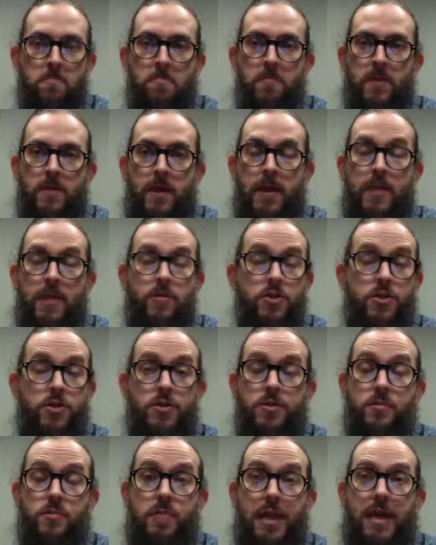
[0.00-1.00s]
it was
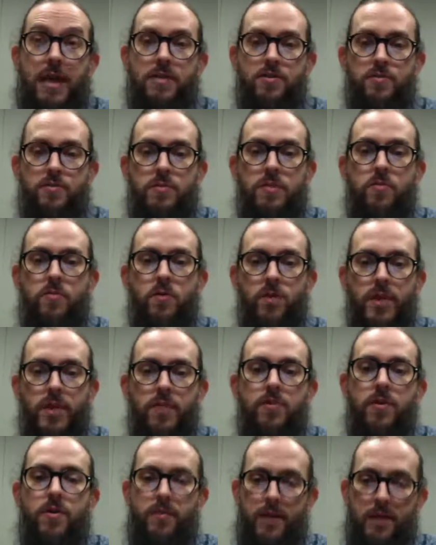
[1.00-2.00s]
just a blast to be working
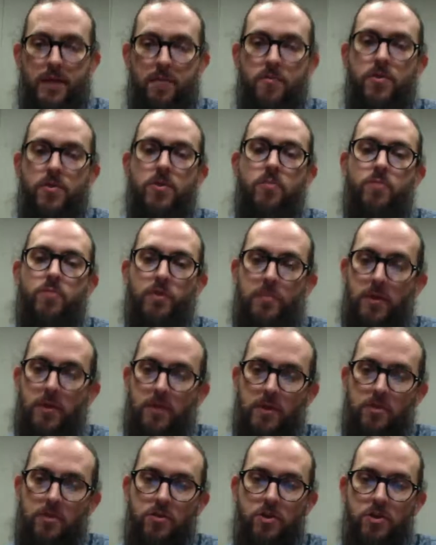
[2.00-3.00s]
with him.
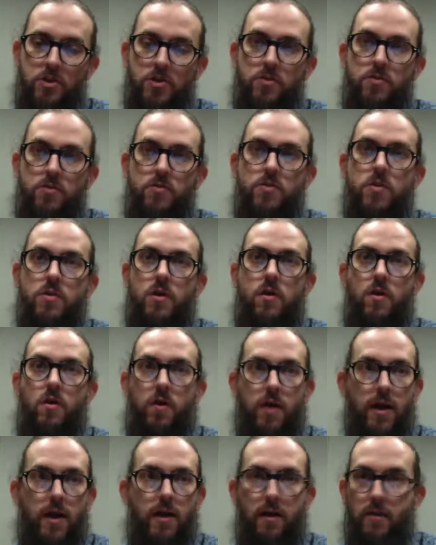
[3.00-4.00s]
Preparing the shoot,
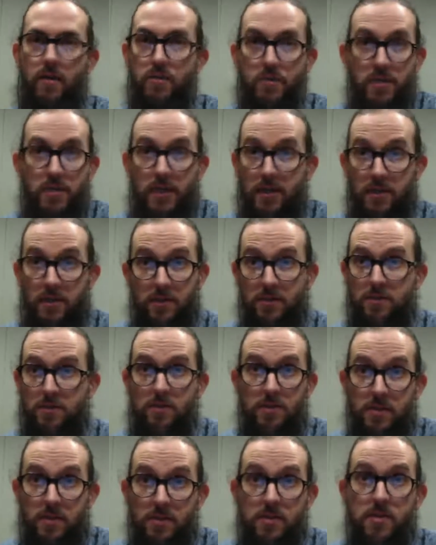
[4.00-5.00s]
or I was like his
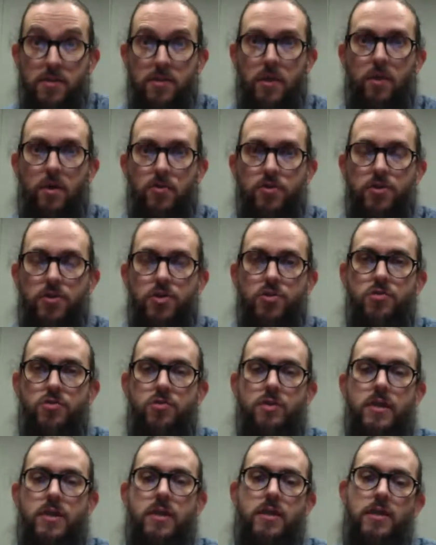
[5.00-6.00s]
assistant on the
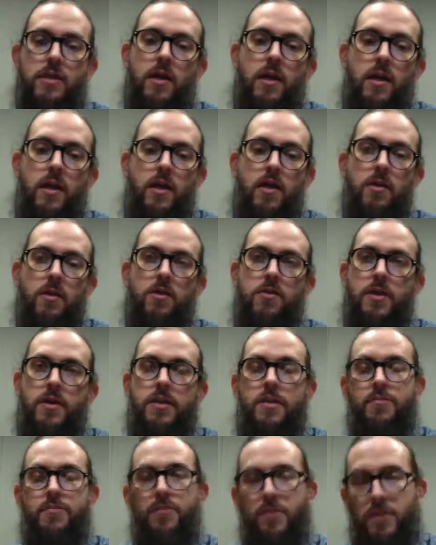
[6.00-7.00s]
shoot, and
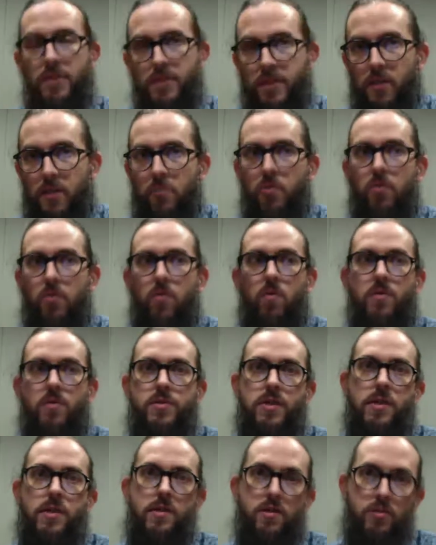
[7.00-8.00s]
connecting with ensembles
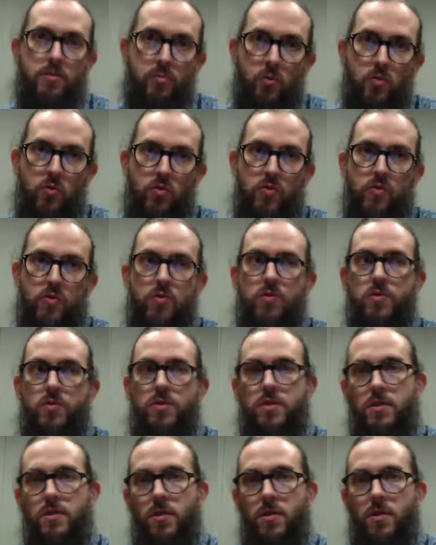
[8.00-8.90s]
and composers,